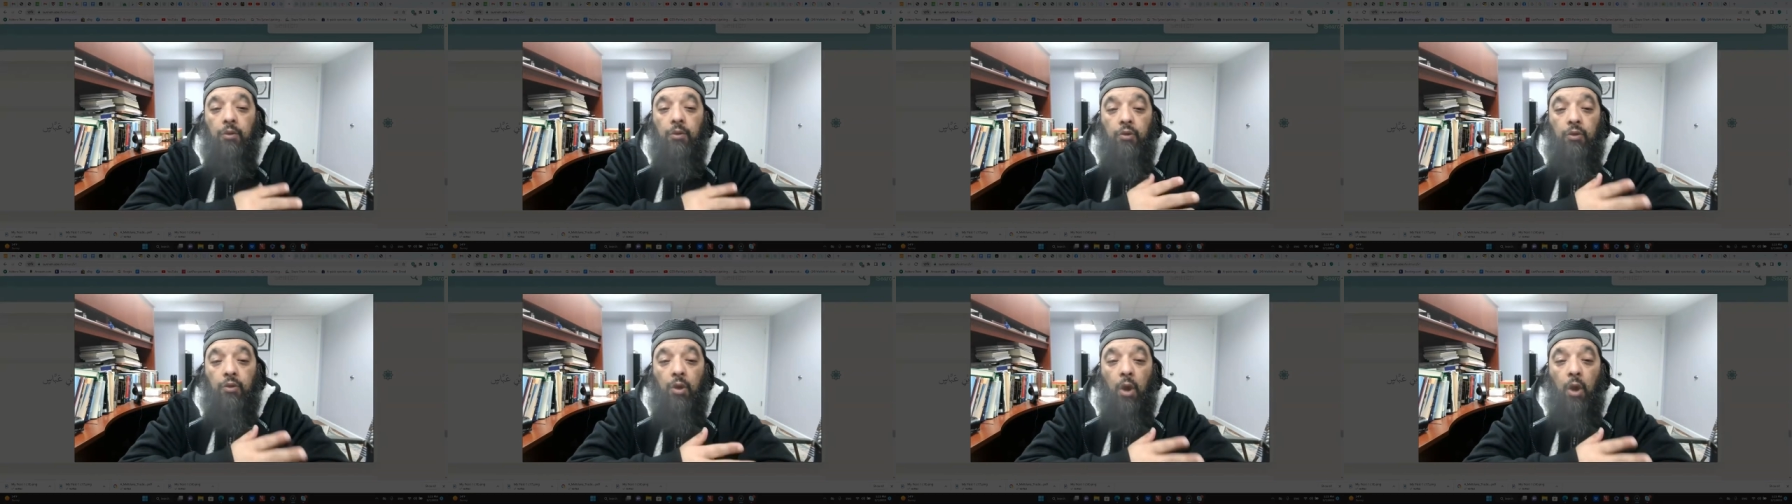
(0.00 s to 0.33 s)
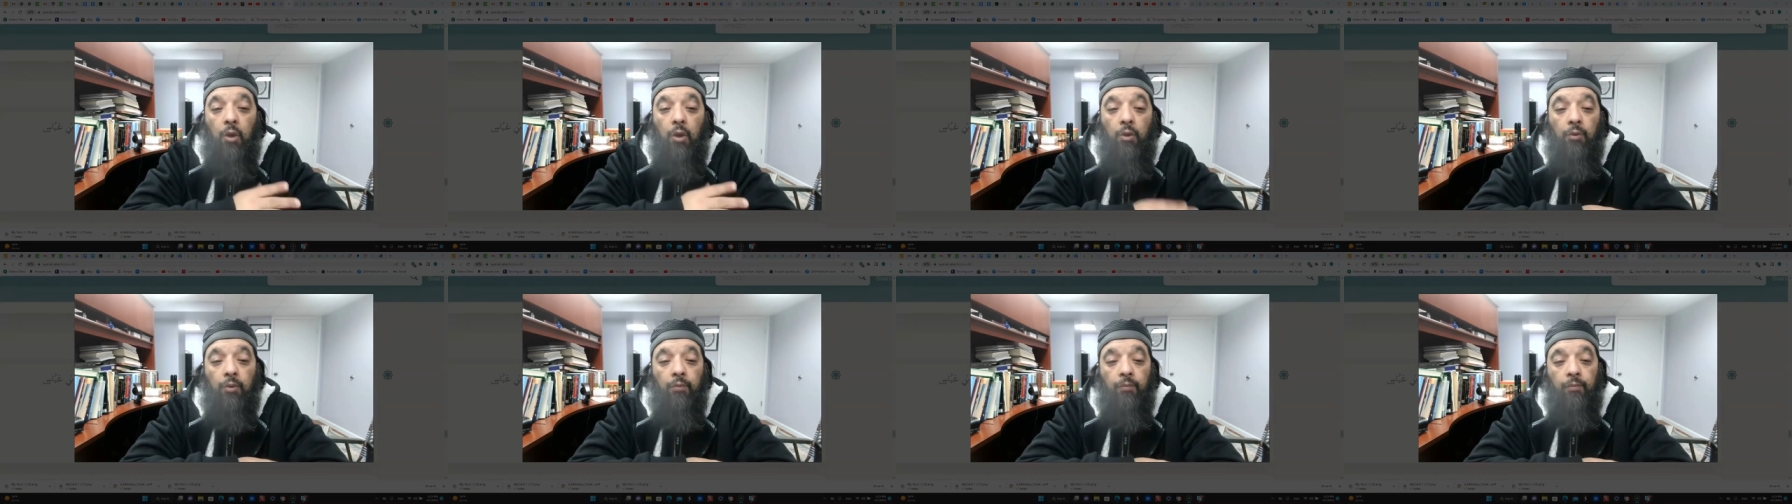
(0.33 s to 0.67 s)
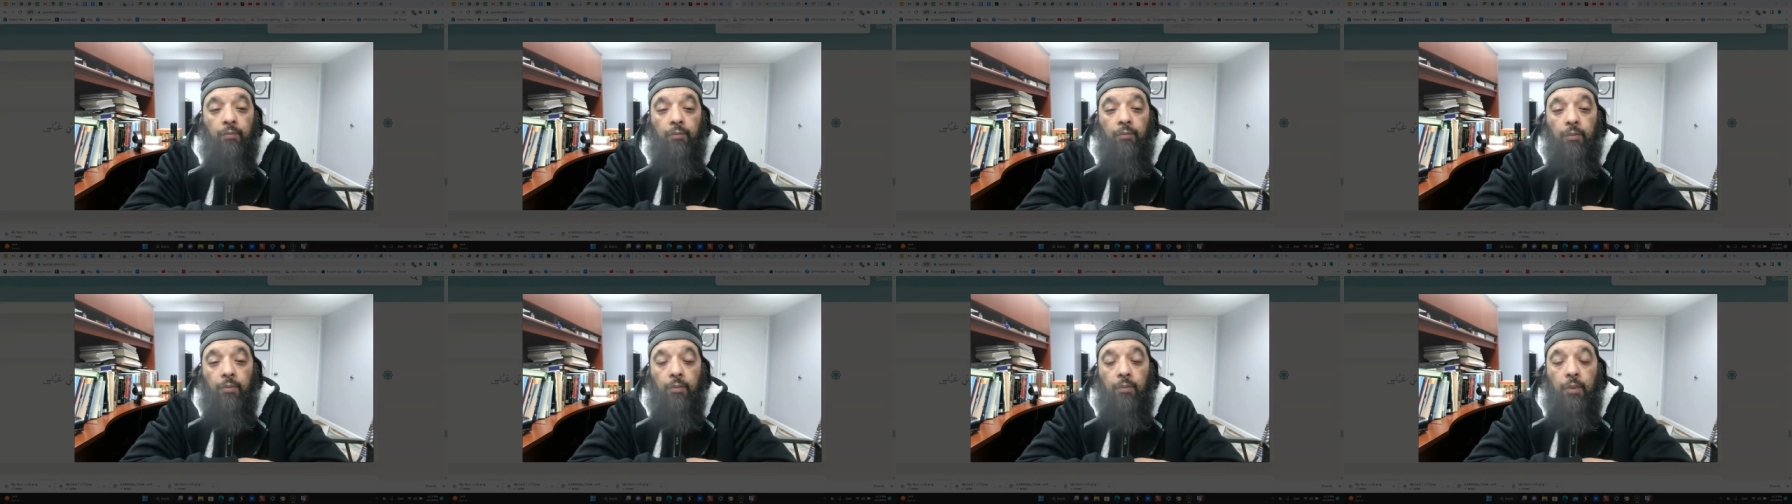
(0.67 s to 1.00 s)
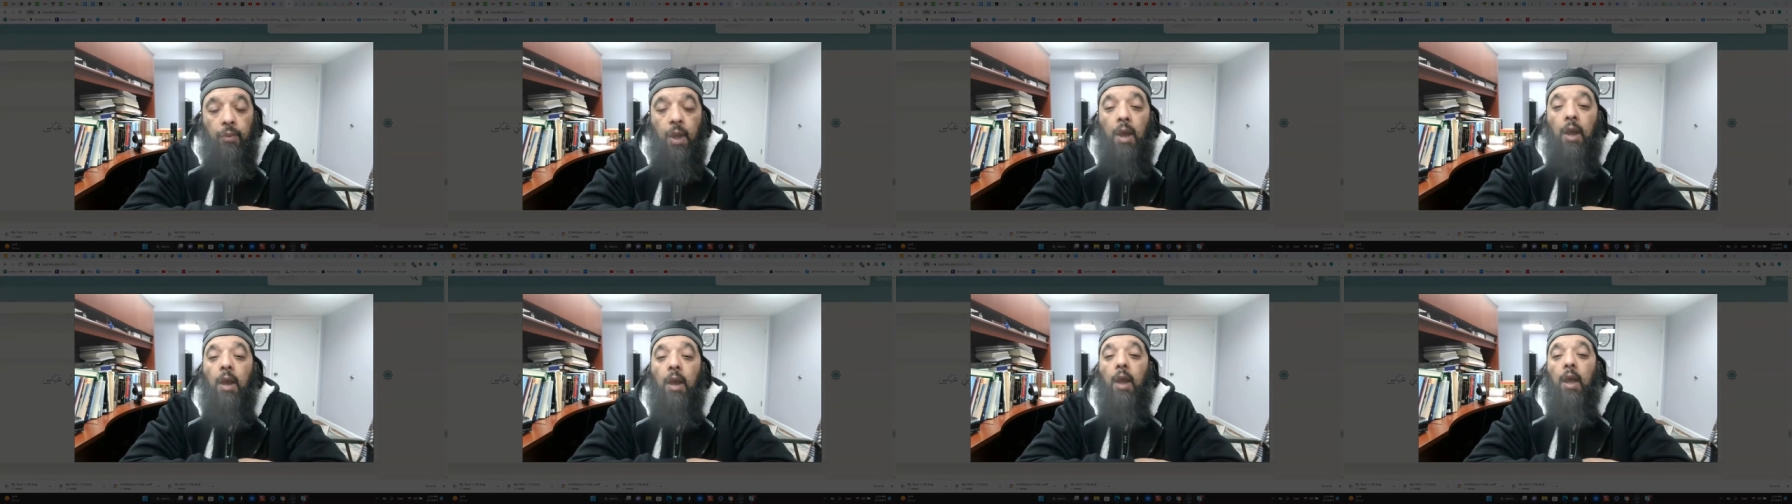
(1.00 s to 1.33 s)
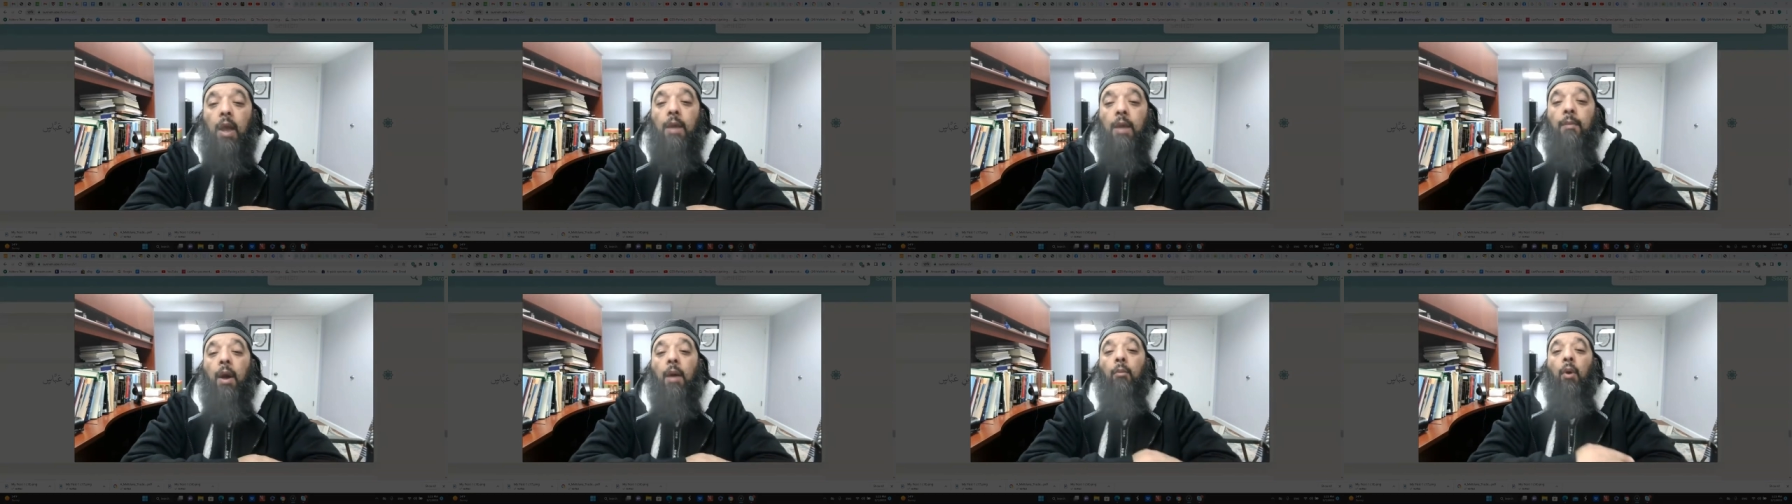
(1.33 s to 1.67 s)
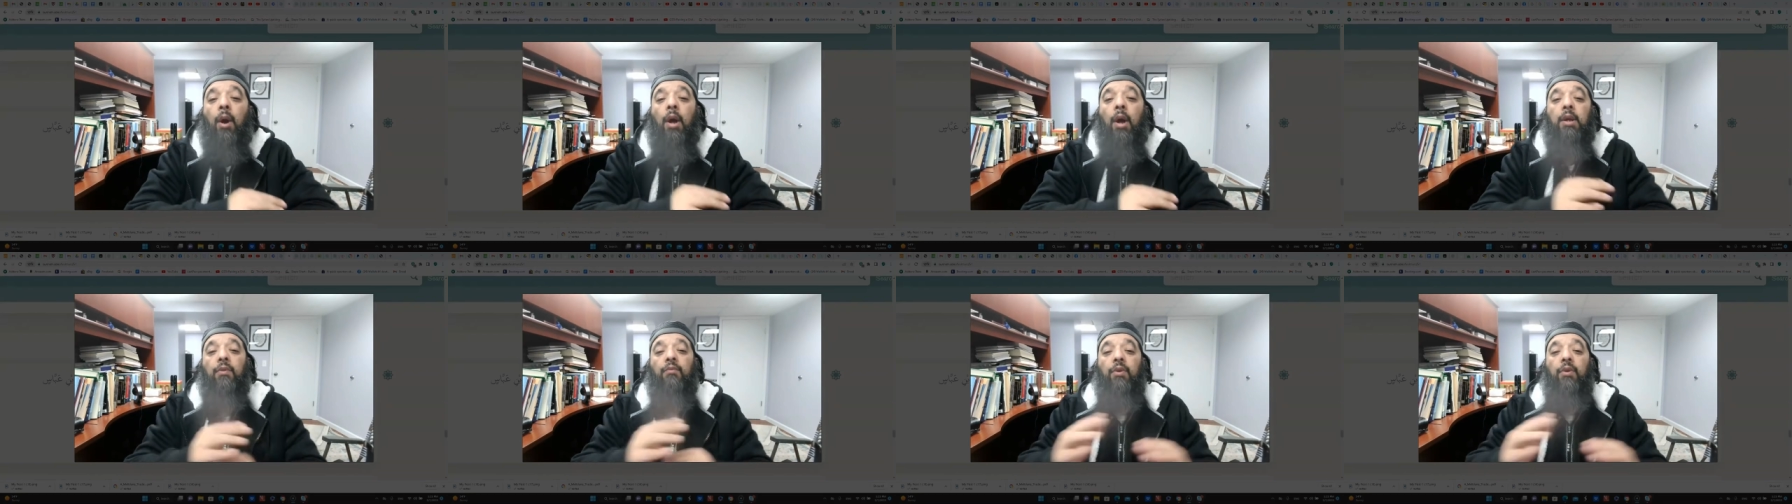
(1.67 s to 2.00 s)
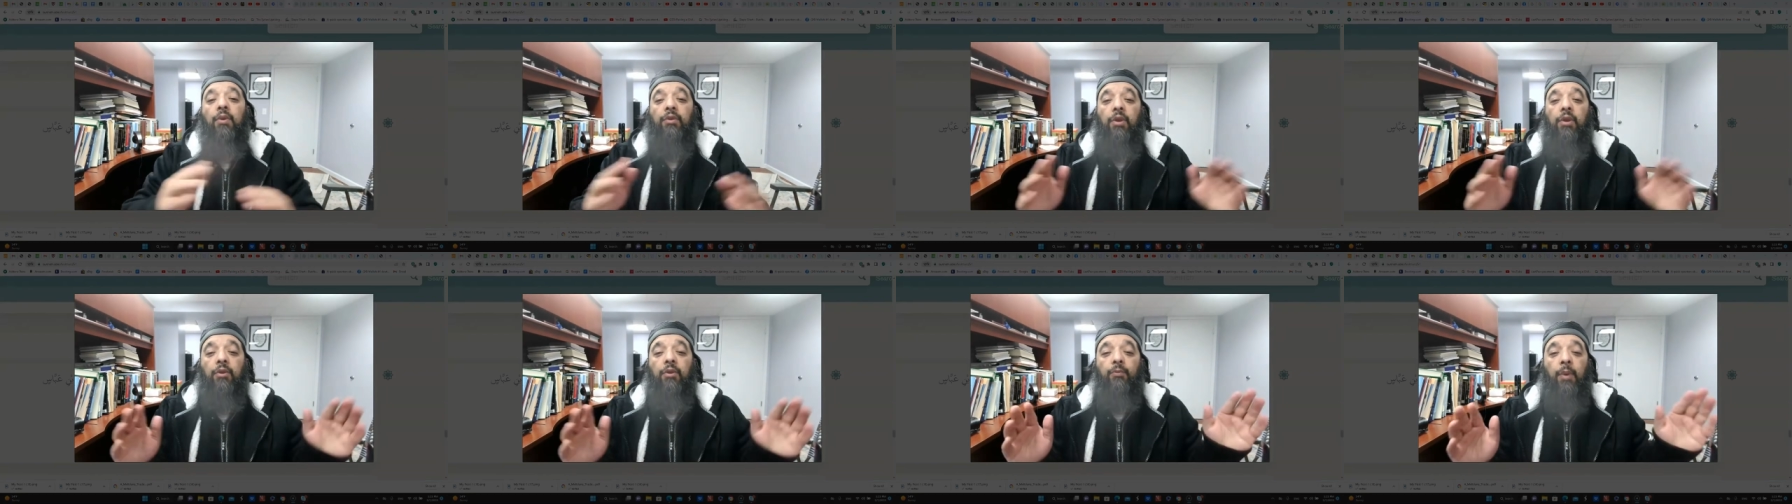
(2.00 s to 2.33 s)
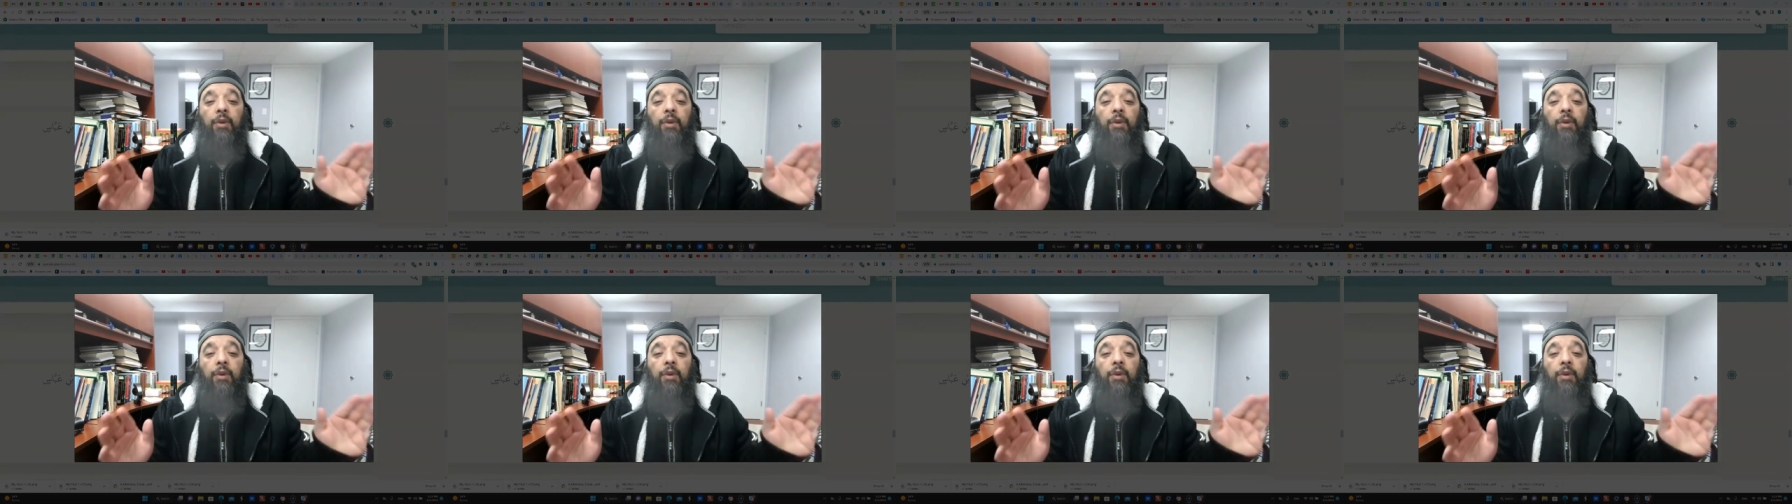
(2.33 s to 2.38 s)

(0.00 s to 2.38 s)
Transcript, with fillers: So, Imam Abu Hanifa says,